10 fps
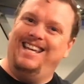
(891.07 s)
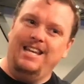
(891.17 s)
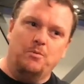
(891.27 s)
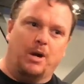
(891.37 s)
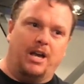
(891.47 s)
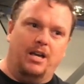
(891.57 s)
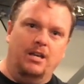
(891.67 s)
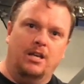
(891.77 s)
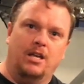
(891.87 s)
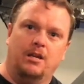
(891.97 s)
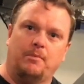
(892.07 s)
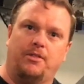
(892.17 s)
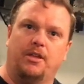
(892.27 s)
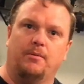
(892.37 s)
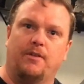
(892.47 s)
anyway, am I,
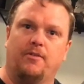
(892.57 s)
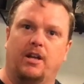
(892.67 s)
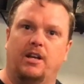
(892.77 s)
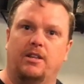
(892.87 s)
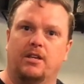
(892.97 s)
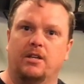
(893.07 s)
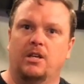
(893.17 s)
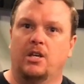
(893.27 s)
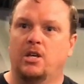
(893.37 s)
think, am I forgetting anything?